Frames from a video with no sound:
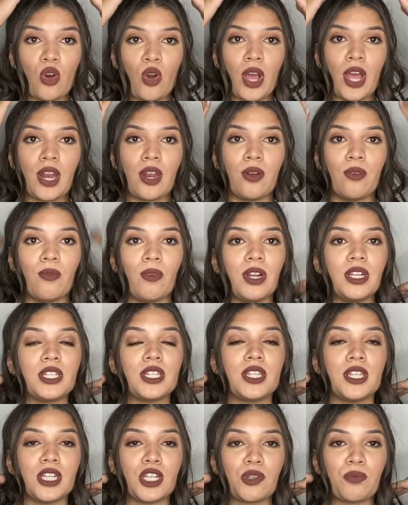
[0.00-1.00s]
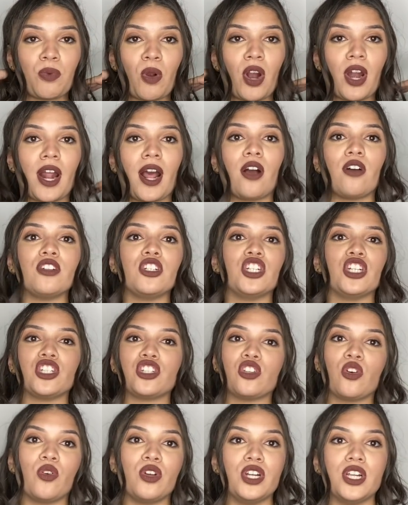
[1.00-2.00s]
ahead and rinse this part out just
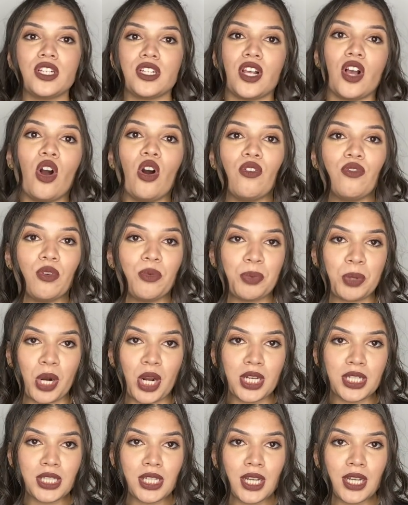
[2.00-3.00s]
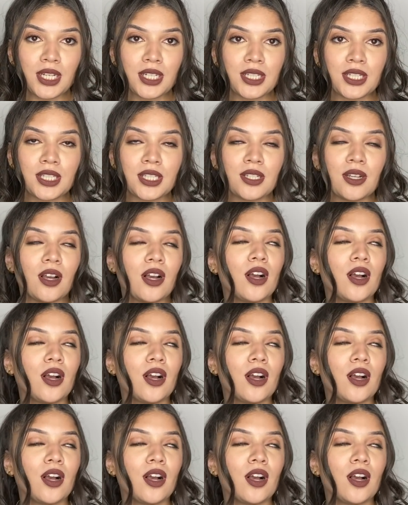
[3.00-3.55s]
so it doesn't overprocess.